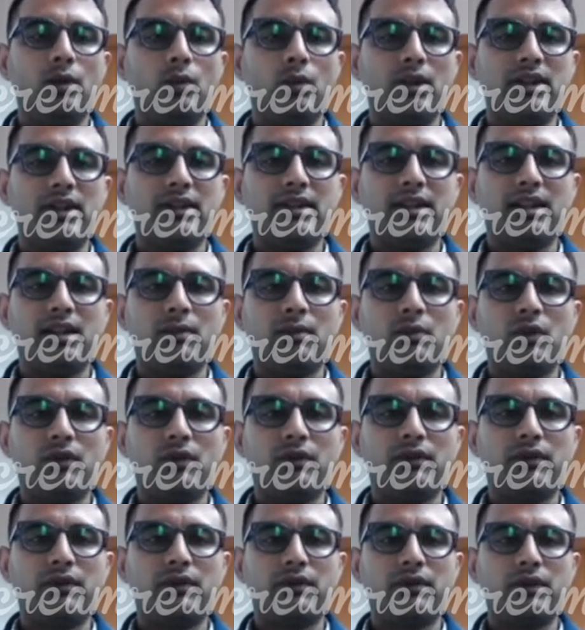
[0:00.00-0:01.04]
What is the name
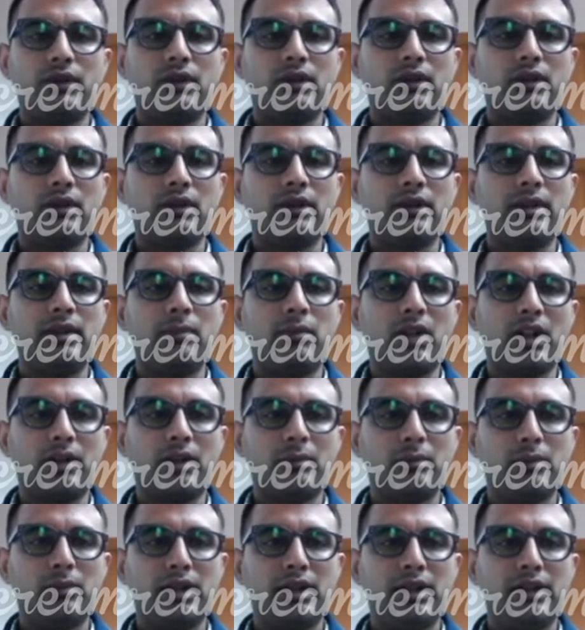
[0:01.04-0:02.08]
of
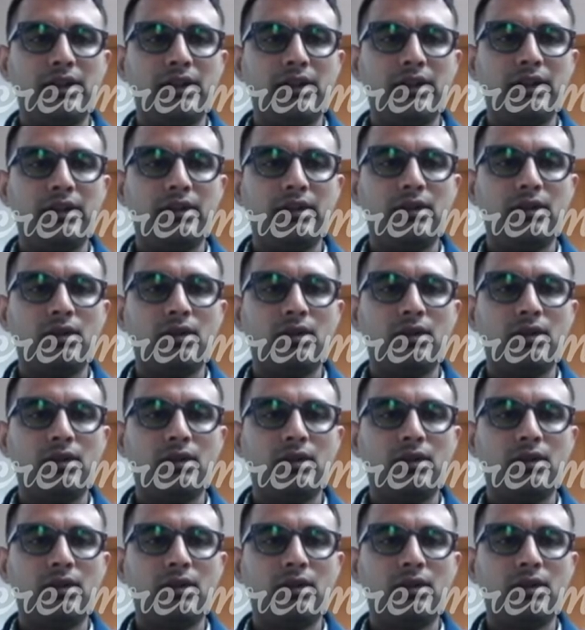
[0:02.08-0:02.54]
department,